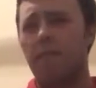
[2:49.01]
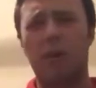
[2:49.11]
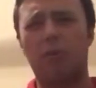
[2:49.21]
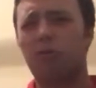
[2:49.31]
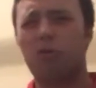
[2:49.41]

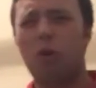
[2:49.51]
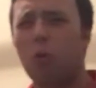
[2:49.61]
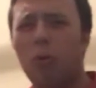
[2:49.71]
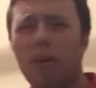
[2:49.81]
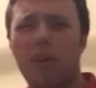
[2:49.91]
very
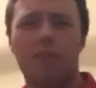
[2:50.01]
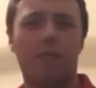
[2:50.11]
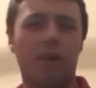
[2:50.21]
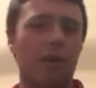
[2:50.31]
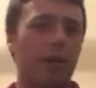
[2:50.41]
slowly
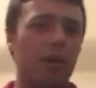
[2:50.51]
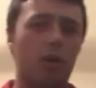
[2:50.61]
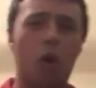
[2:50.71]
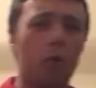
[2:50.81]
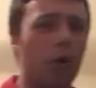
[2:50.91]
and very,
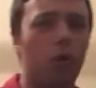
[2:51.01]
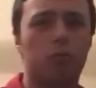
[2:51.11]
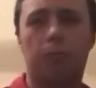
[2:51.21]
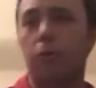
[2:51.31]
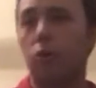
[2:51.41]
they're up
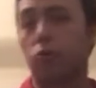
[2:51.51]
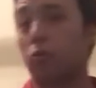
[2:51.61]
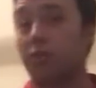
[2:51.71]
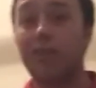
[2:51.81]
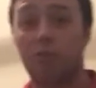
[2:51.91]
close and personal,
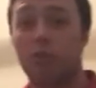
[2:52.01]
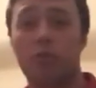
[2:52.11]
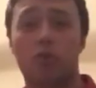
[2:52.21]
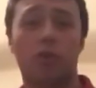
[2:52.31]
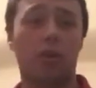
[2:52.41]
because that's
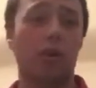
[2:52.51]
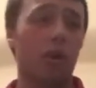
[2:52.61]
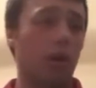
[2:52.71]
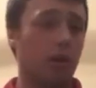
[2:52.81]
another trigger.